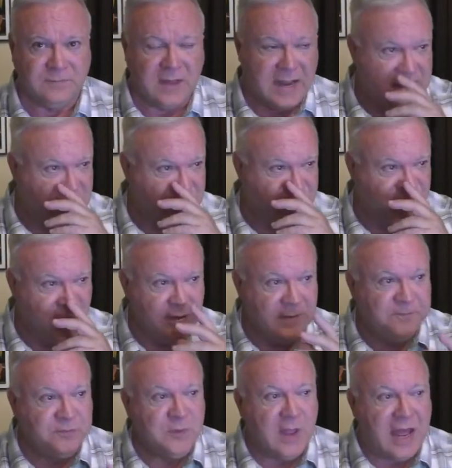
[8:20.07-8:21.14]
And it's very,
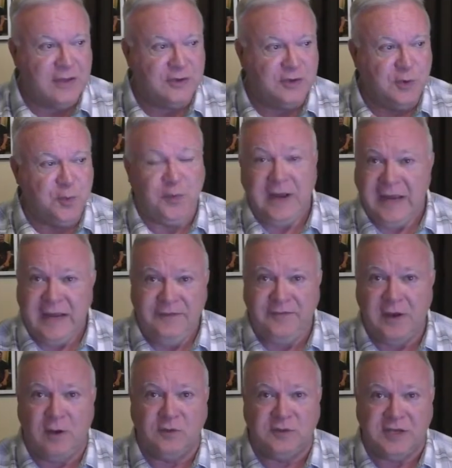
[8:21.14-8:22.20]
as you read
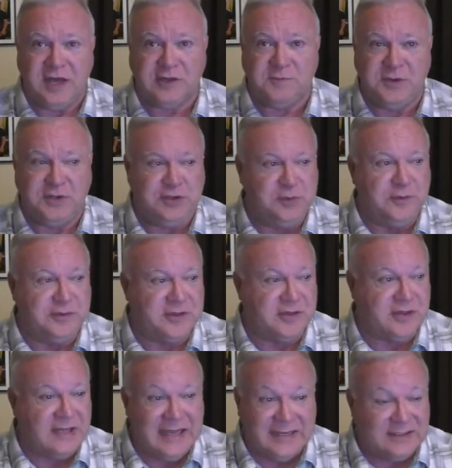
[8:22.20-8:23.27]
the Old Testament, you will
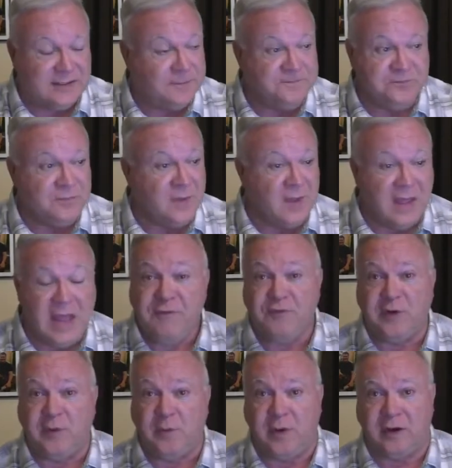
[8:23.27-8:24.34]
see it
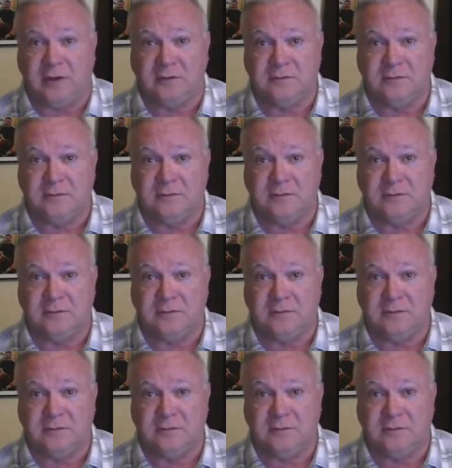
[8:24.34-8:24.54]
everywhere.